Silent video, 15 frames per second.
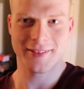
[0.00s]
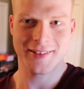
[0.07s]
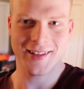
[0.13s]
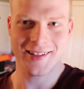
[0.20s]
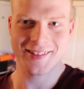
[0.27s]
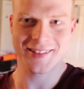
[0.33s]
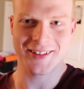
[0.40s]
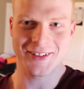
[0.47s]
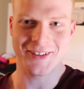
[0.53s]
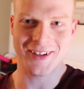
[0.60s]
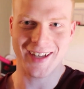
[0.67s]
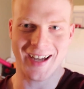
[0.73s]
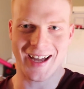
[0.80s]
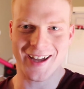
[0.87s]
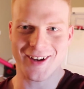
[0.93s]
this
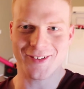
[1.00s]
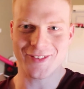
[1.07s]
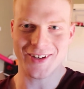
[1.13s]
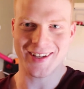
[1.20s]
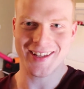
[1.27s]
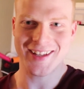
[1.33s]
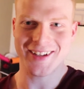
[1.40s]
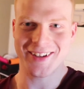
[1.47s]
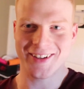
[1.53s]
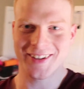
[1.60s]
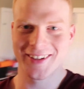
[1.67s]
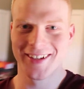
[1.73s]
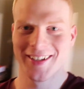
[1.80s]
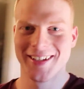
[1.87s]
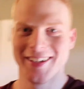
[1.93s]
little guy over
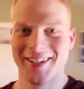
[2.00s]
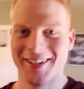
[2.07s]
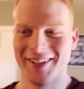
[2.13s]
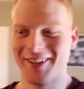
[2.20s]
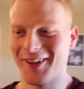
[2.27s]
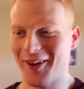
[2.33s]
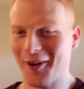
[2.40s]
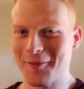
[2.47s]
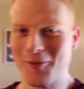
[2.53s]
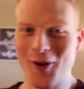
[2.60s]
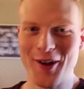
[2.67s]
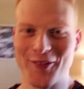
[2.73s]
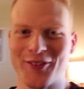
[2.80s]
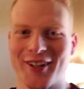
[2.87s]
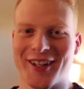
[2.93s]
here are
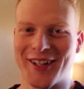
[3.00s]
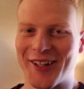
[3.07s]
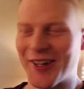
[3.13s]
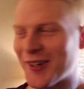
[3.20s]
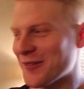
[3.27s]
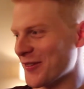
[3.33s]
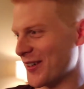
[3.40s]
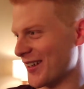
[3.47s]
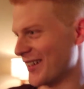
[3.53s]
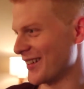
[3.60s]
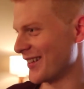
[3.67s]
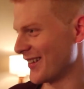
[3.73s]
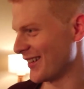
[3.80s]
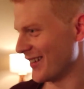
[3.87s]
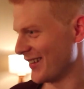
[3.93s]
boyfriend and
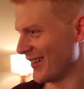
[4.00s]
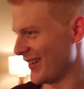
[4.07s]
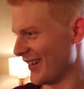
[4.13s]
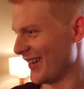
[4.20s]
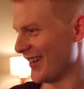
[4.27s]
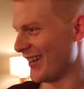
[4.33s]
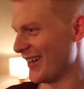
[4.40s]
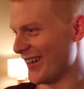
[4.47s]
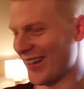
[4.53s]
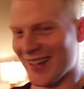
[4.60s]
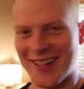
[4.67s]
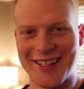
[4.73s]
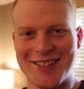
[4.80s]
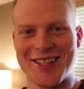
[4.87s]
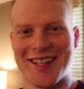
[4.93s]
girlfriend
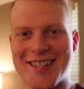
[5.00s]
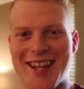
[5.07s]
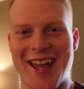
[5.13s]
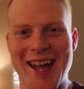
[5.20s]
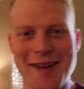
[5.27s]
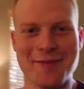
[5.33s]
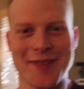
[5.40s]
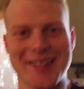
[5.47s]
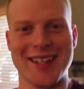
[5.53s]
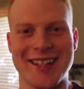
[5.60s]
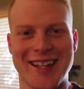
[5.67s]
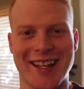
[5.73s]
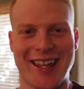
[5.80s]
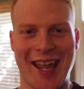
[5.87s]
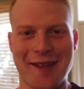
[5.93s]
and it just happened
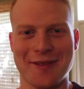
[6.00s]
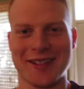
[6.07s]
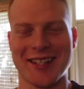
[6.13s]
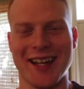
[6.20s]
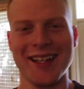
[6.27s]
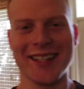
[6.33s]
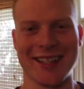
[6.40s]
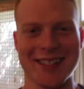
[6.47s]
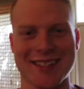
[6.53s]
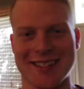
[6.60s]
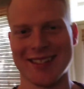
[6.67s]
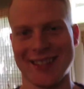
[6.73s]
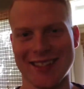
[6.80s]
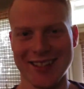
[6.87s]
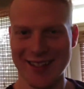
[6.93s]
and they came to tell
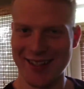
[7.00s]
us.